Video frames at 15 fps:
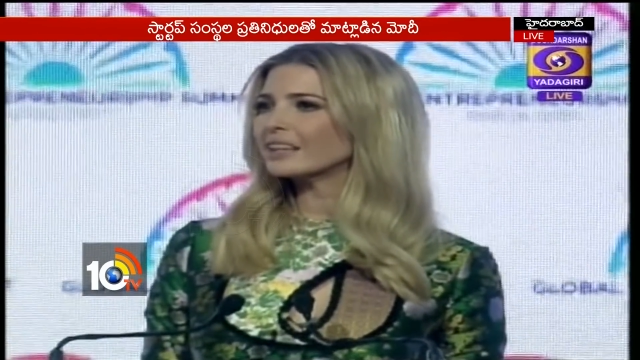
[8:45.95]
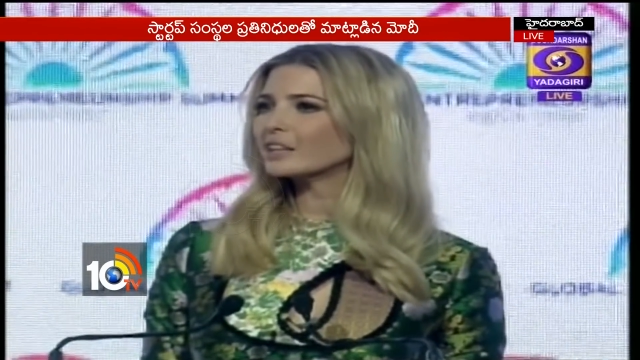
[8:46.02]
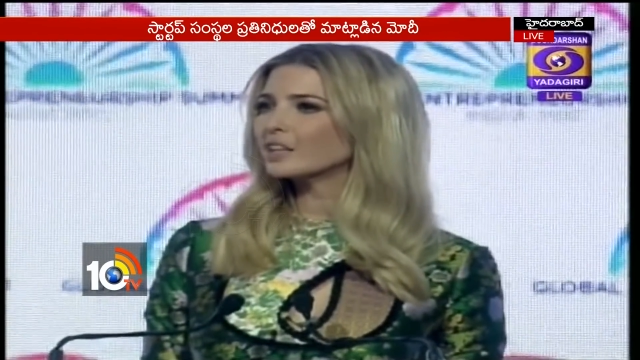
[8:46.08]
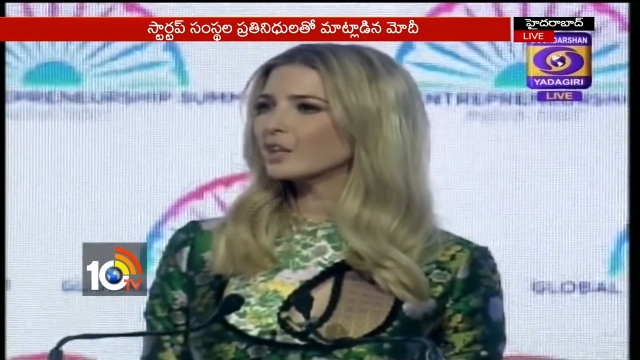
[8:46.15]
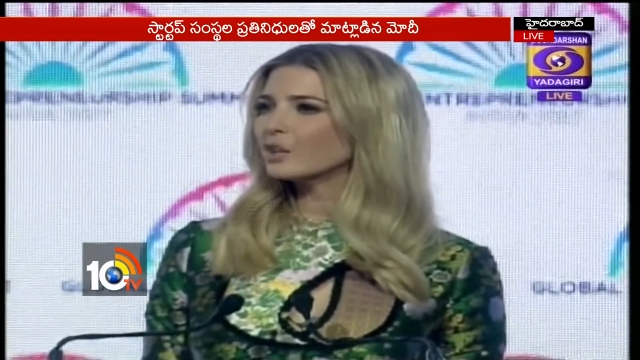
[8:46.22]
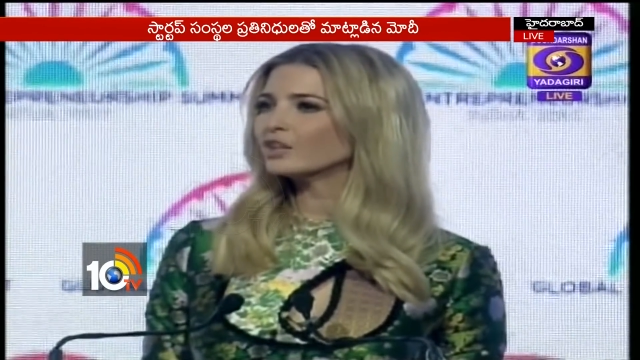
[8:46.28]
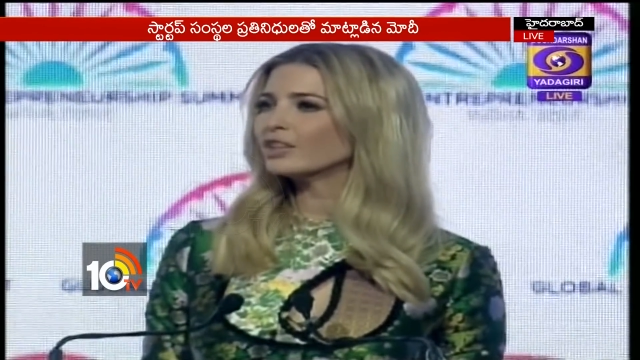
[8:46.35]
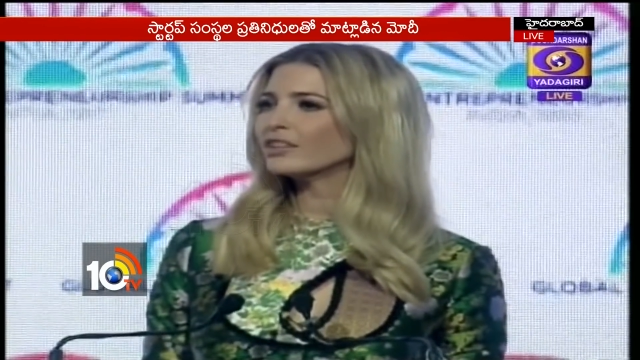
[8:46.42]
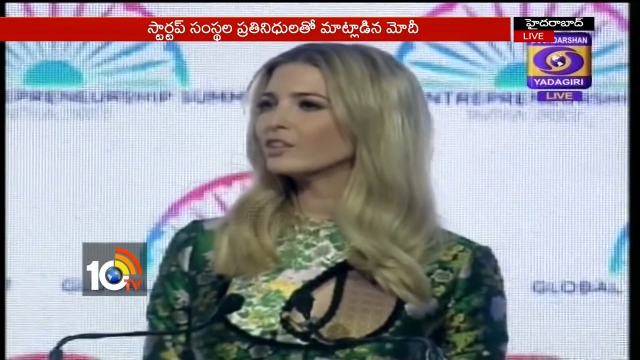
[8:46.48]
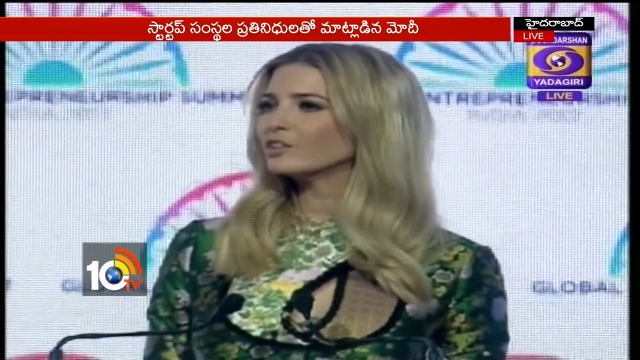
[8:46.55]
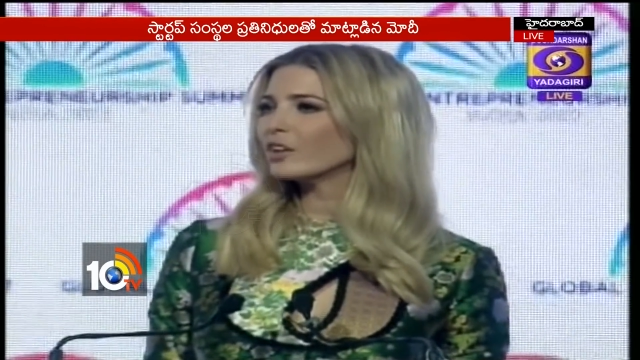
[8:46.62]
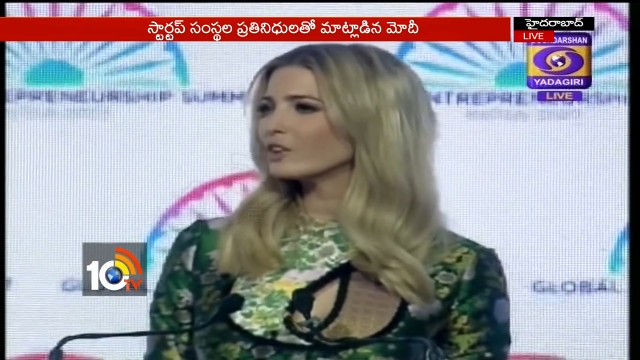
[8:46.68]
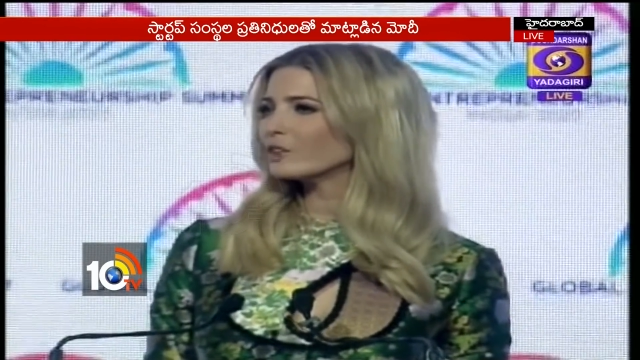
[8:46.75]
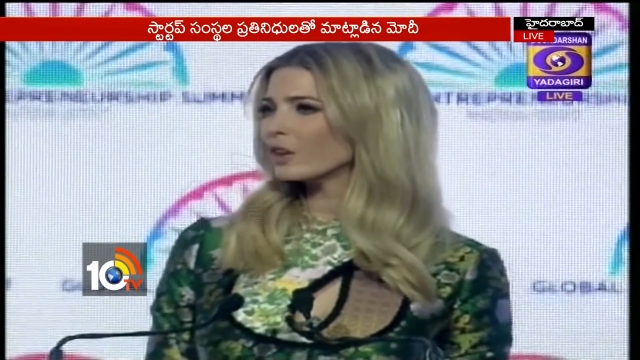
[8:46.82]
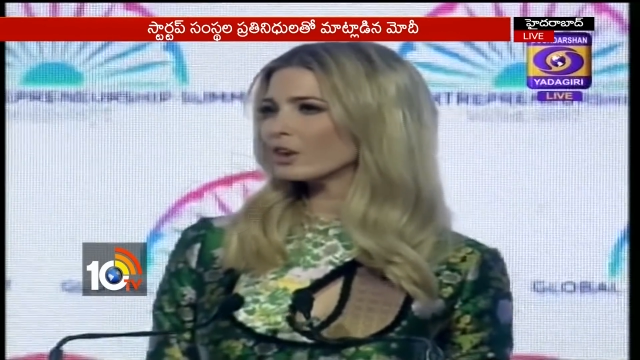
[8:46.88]
closing the
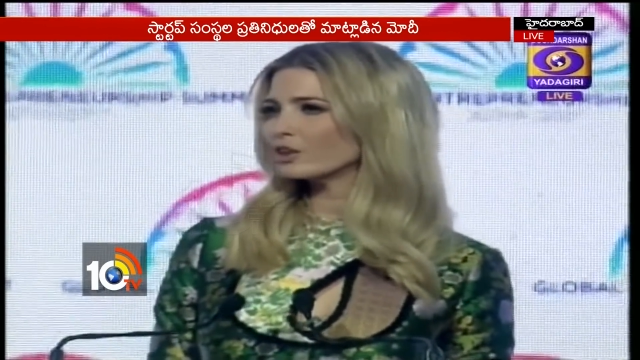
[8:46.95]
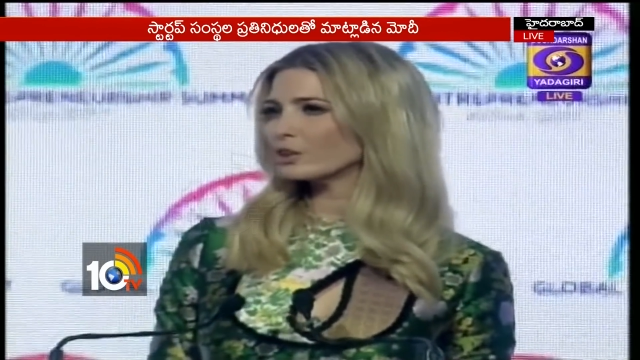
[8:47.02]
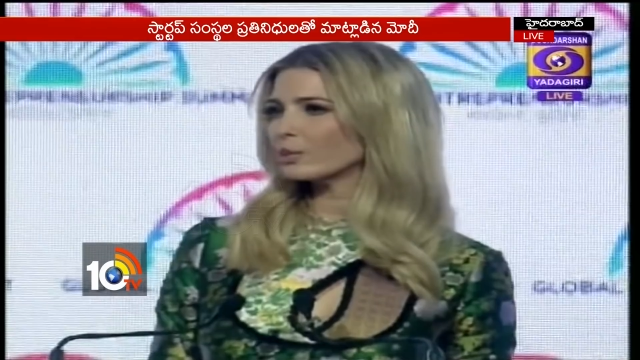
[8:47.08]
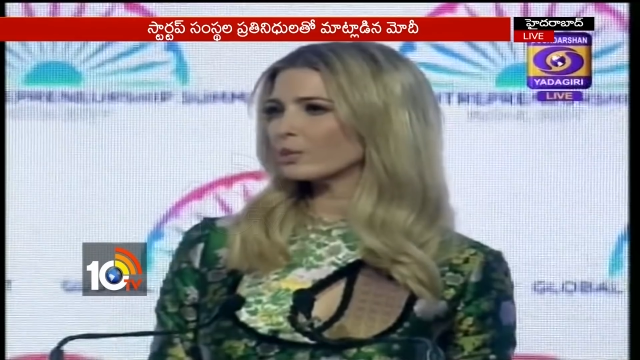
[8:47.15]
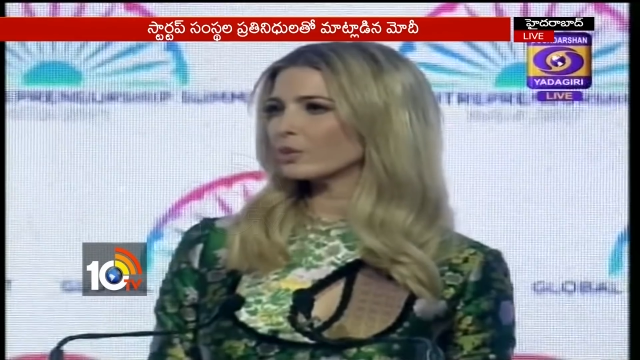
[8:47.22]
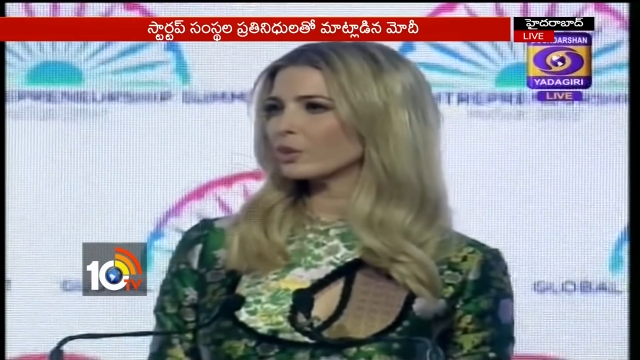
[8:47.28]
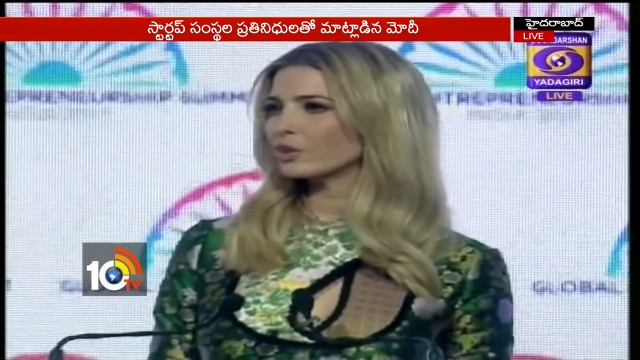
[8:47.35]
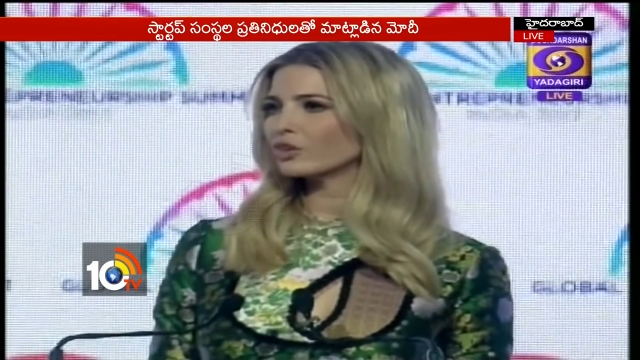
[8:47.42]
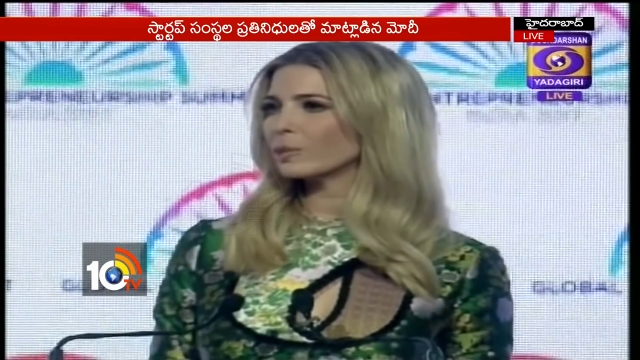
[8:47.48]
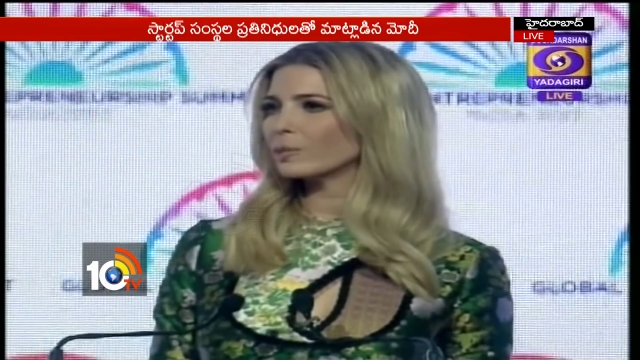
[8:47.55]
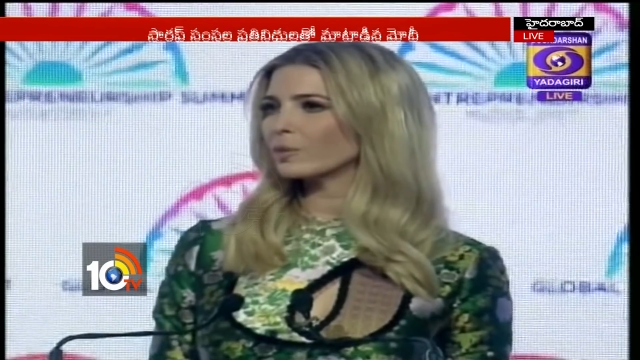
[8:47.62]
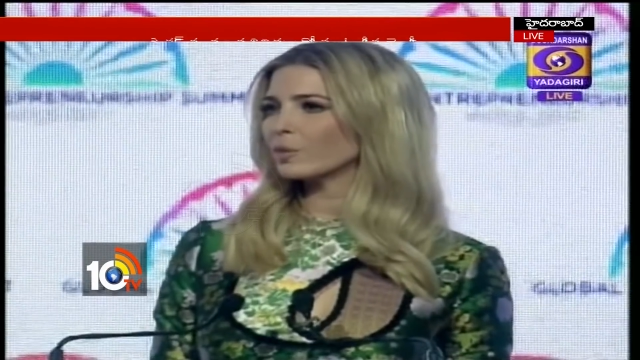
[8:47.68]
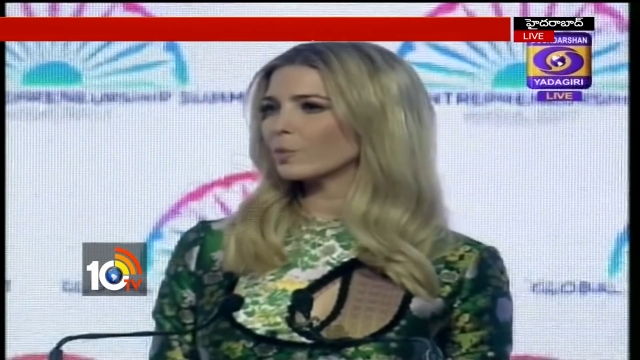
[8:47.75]
gender entrepreneurship